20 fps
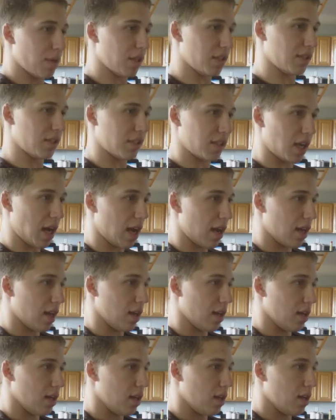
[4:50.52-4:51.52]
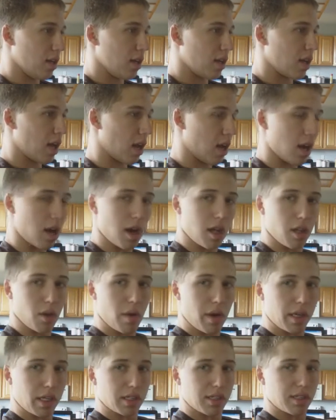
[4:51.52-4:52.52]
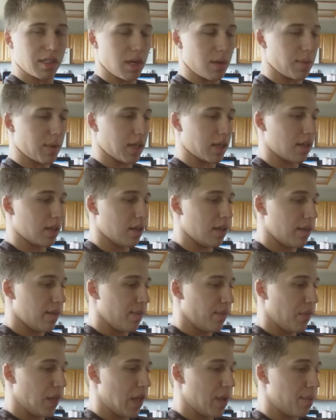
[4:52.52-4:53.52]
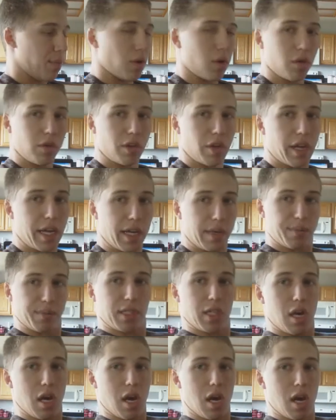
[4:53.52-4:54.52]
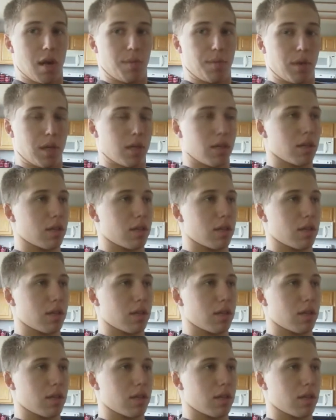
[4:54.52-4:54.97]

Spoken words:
but just kind of hollow out your stomach and pull your hips up